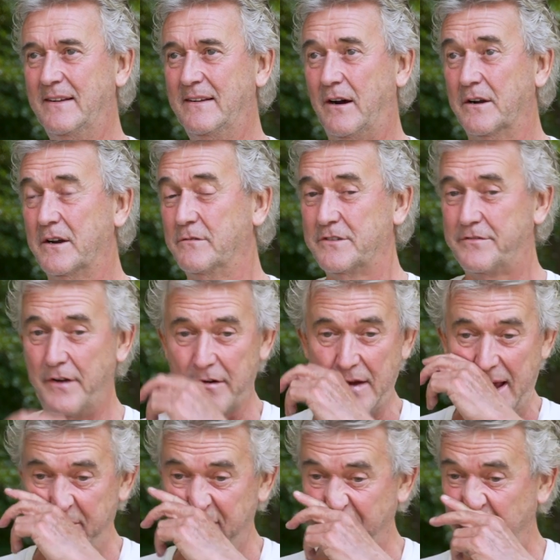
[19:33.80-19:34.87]
Arno was very
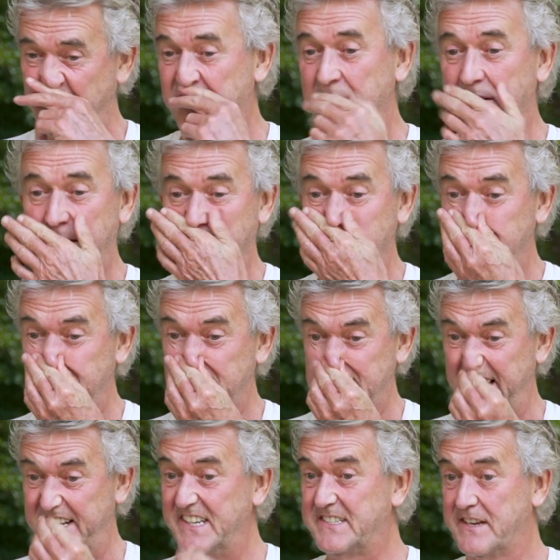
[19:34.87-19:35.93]
happy with it.
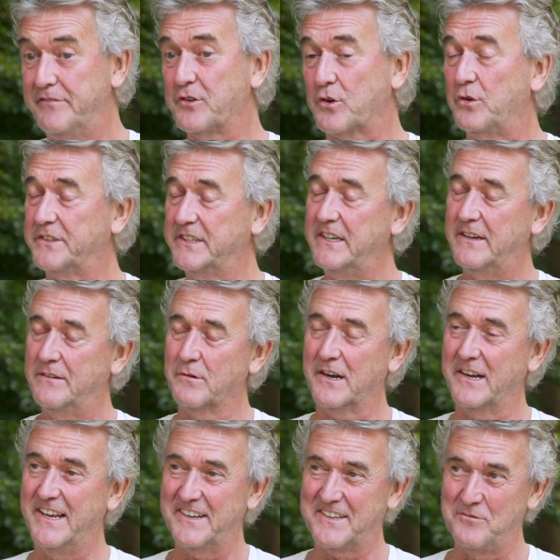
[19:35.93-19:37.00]
It is difficult. He
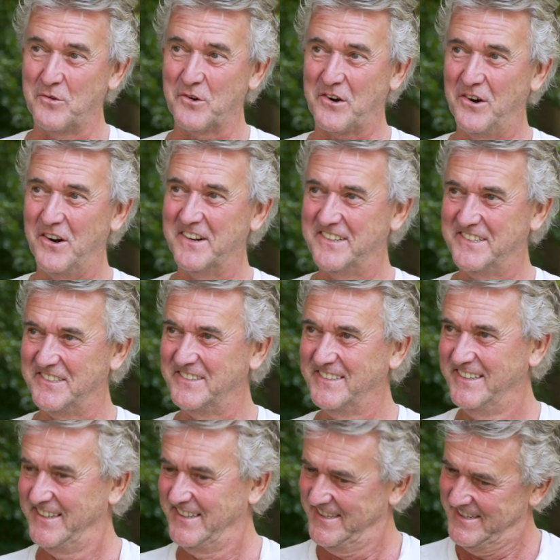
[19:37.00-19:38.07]
really had to work hard to
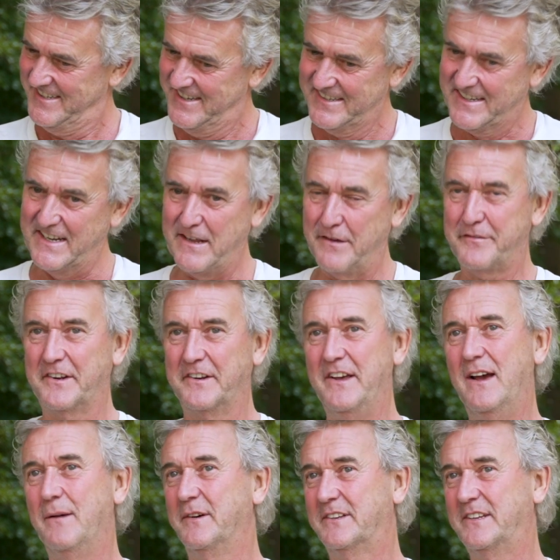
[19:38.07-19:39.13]
get everything
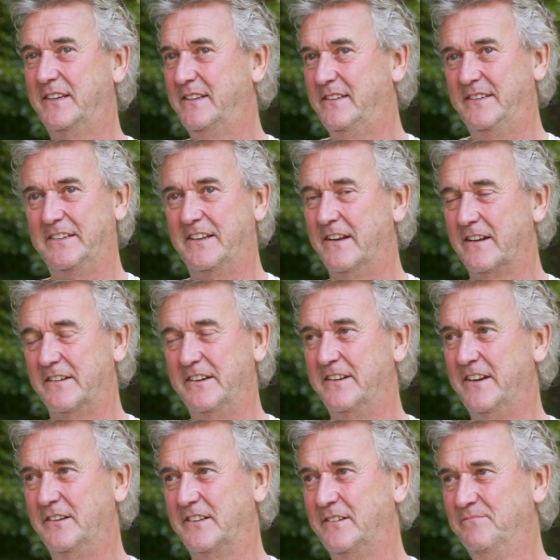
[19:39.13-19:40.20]
there, but he did it. He
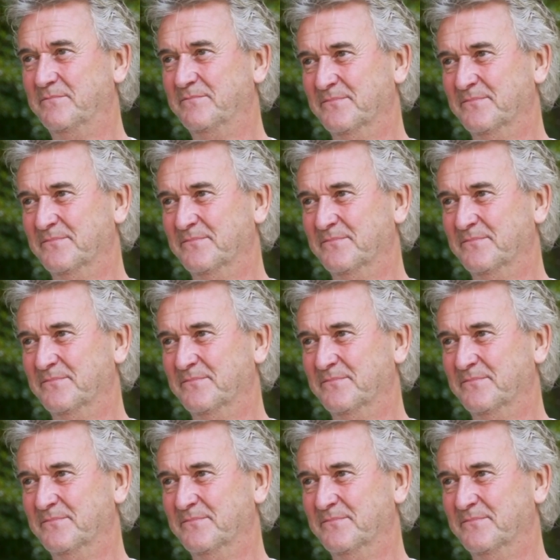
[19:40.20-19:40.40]
nailed it.